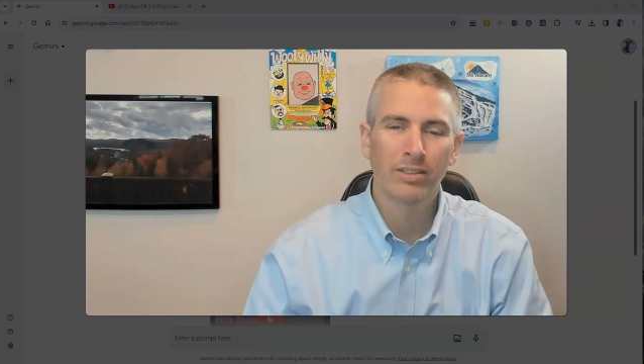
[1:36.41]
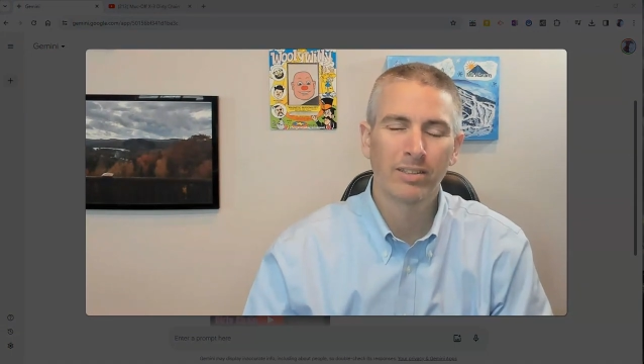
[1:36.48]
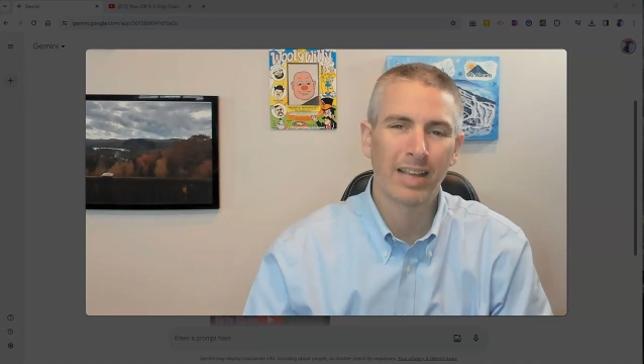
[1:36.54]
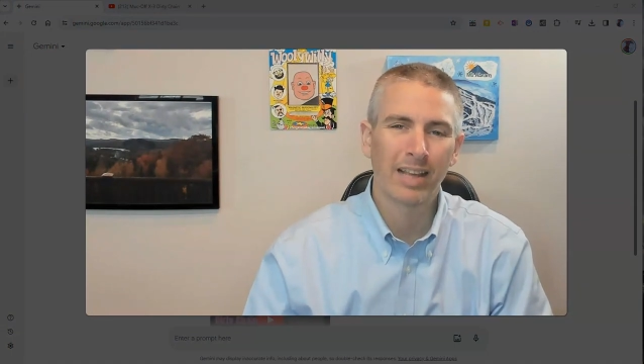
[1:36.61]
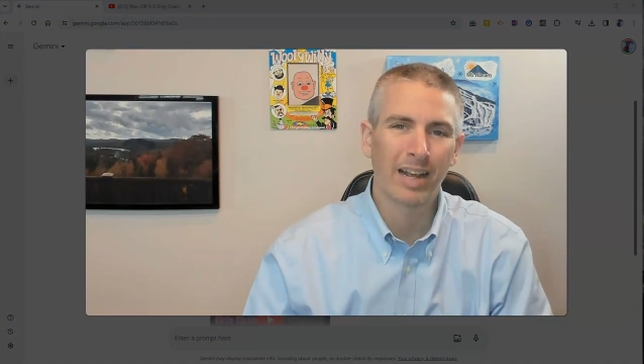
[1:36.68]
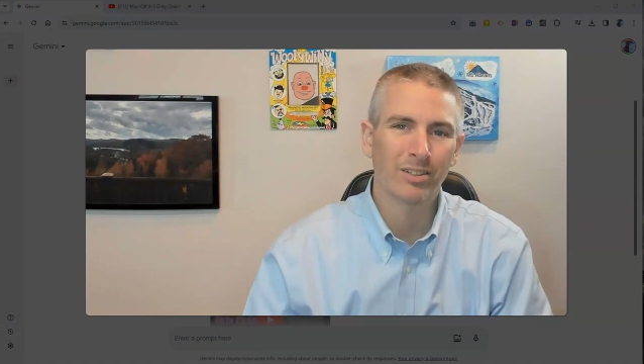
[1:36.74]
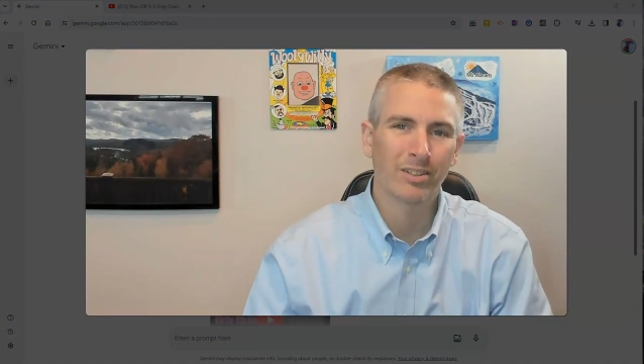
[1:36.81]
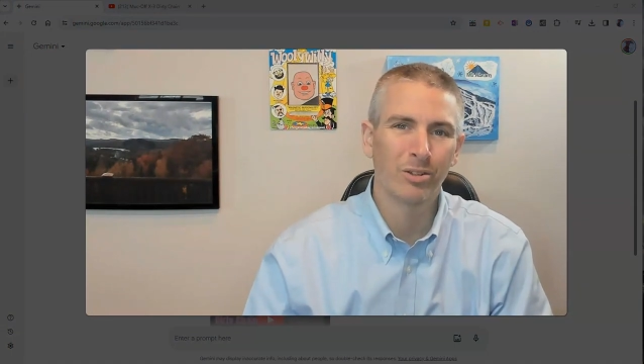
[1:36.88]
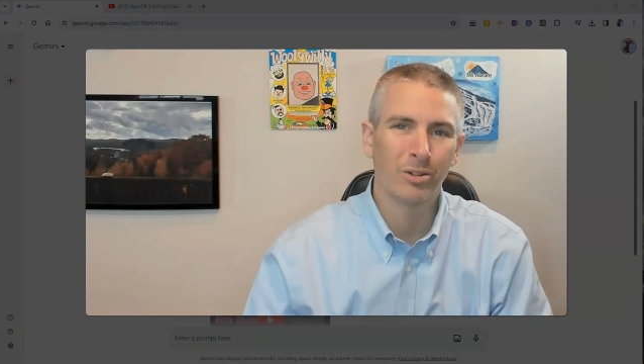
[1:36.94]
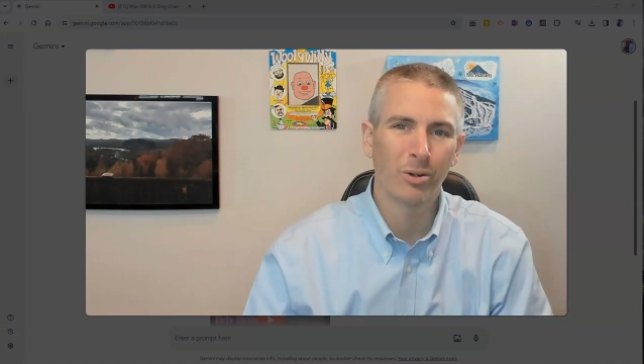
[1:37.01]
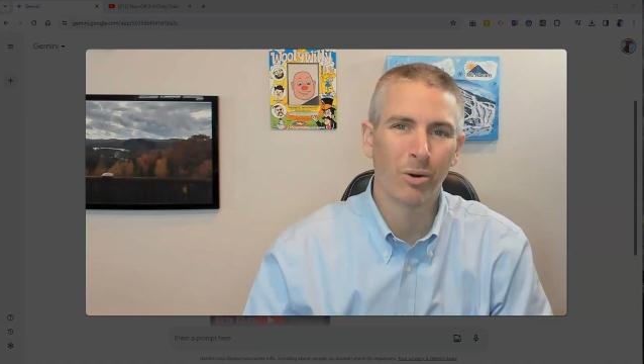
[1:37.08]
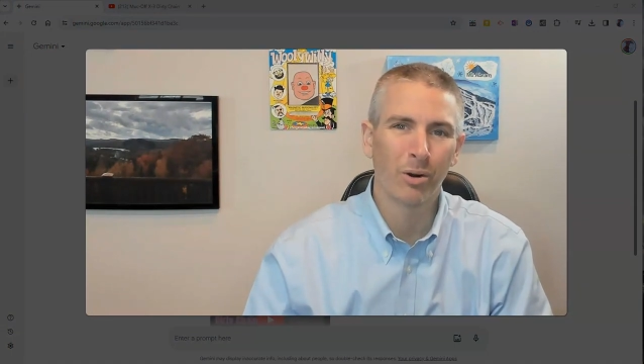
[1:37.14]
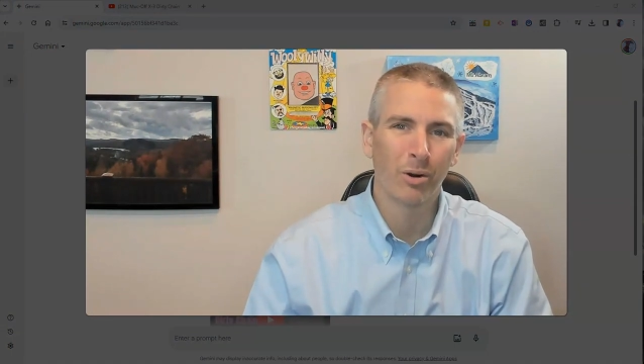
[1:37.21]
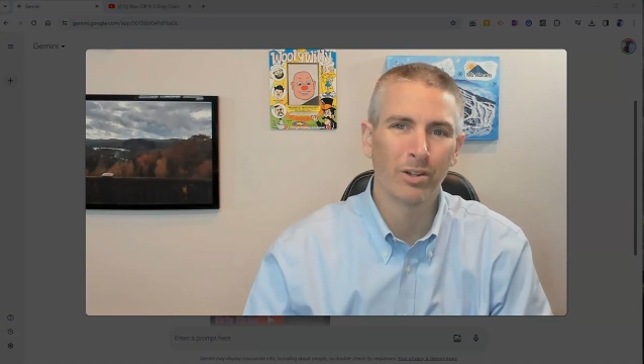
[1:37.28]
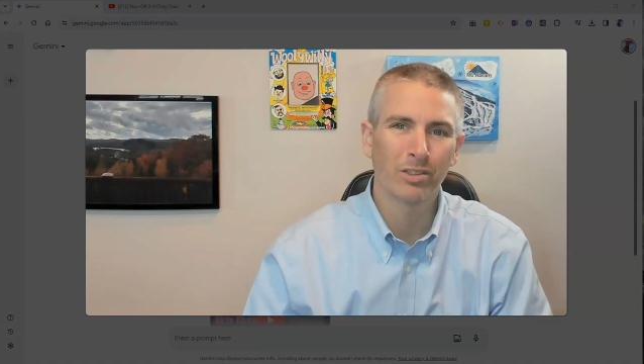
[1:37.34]
tech
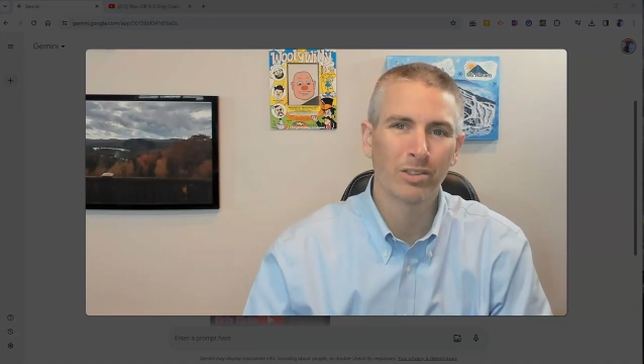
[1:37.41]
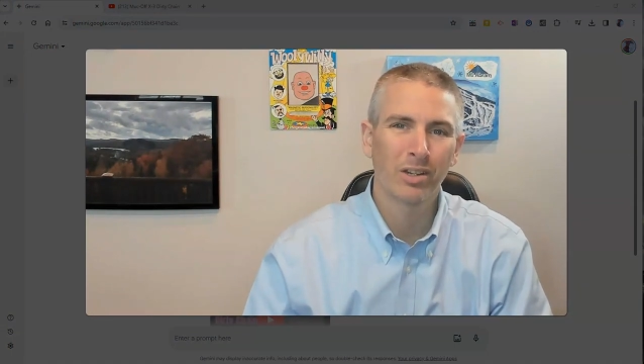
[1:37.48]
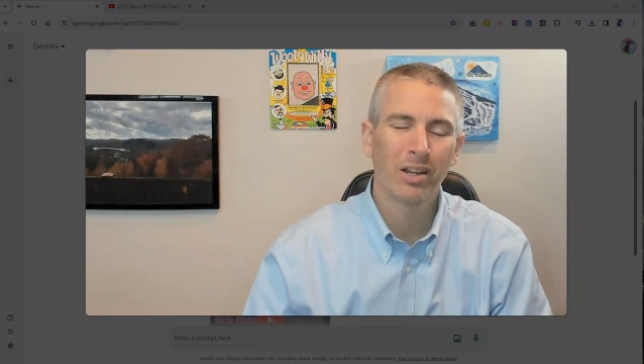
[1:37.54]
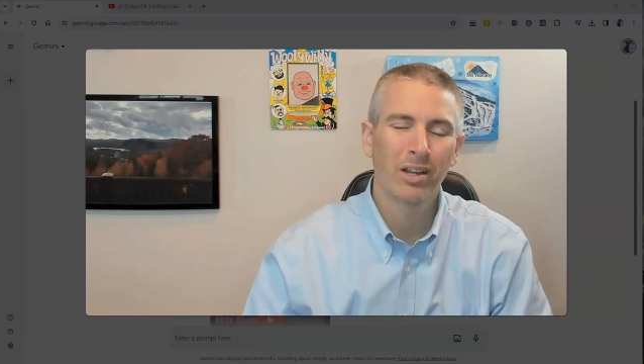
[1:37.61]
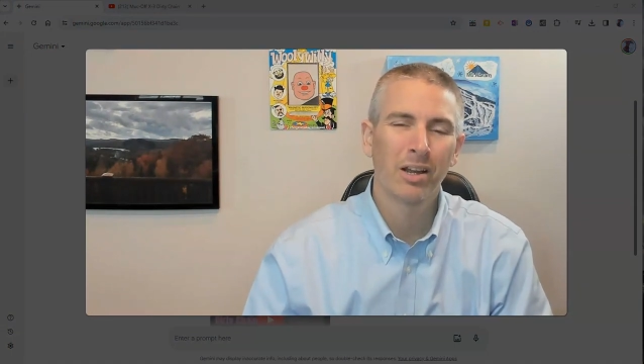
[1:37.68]
tutorials,